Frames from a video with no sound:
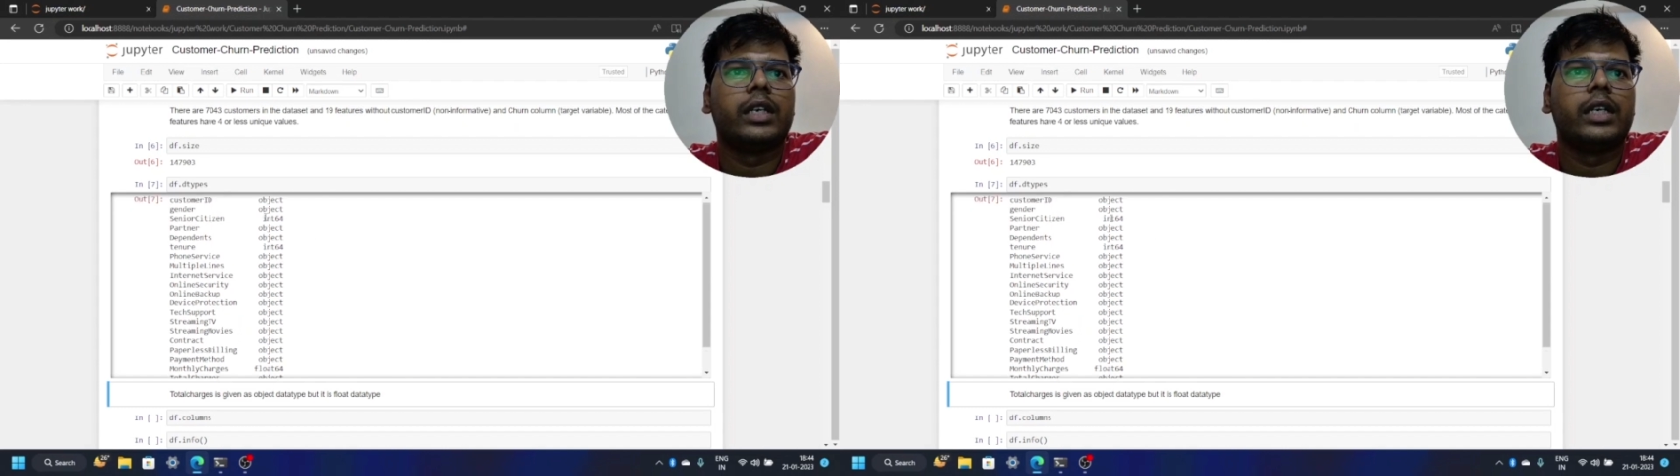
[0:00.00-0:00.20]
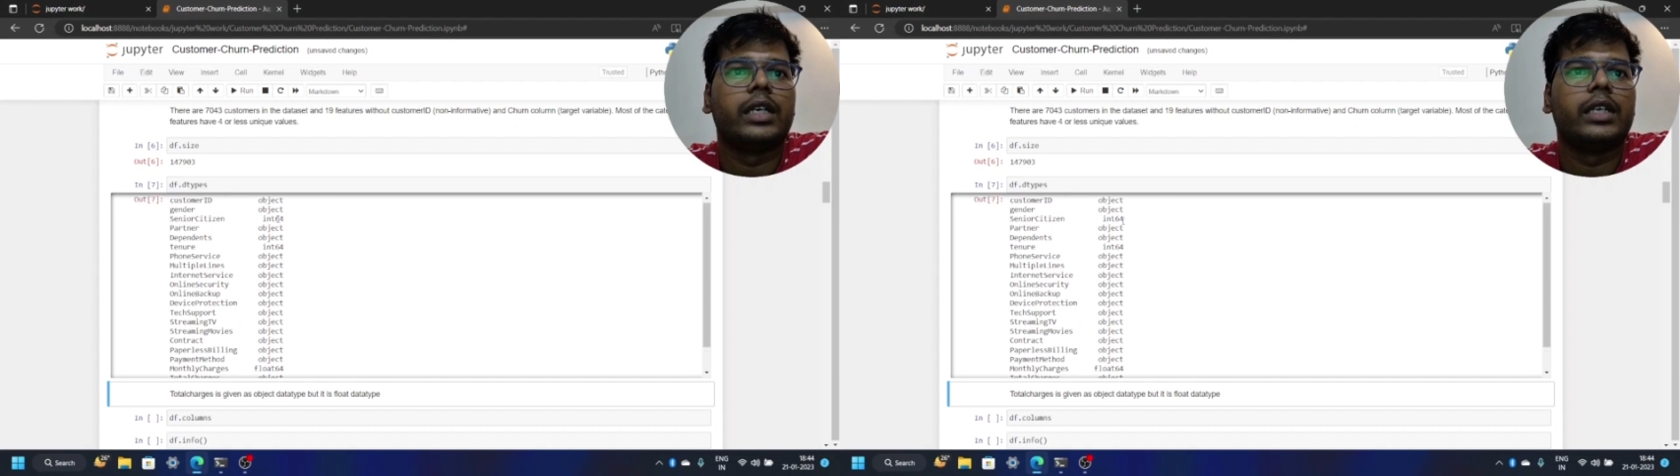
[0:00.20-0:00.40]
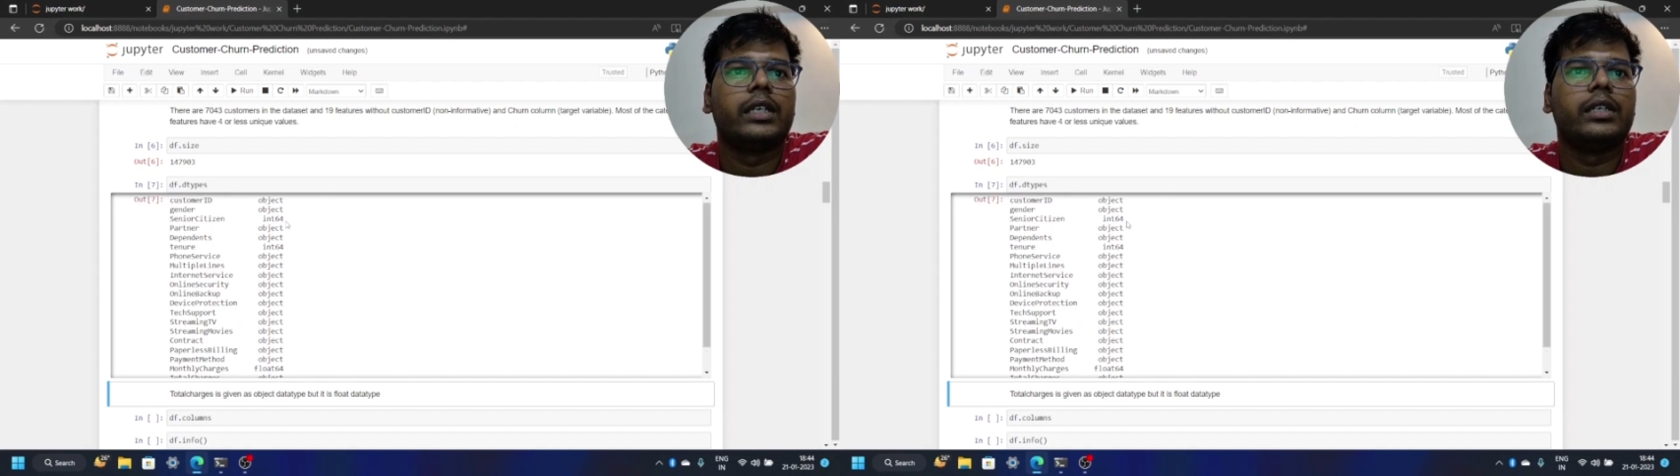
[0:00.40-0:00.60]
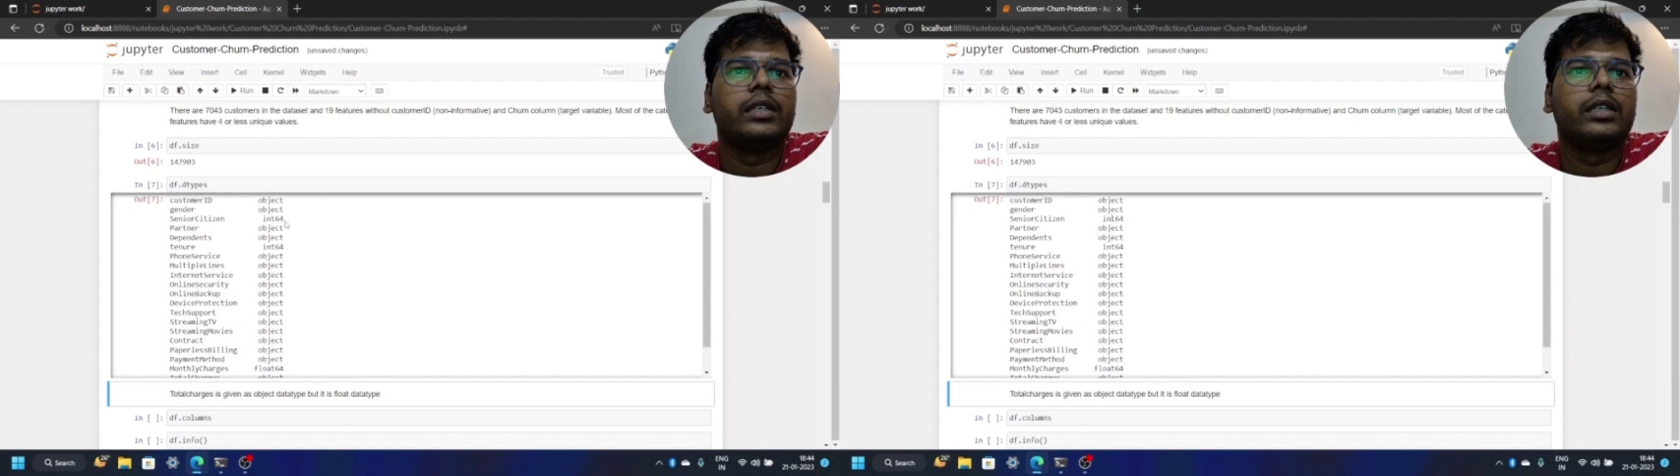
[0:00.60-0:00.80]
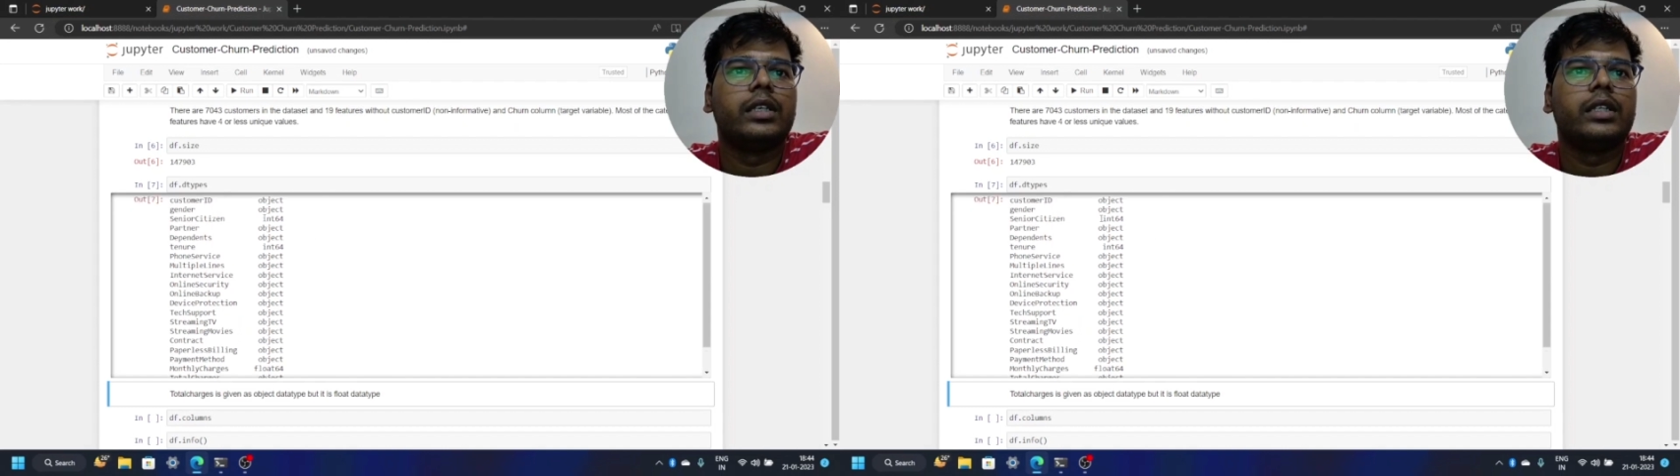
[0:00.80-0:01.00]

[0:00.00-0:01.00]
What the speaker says: again,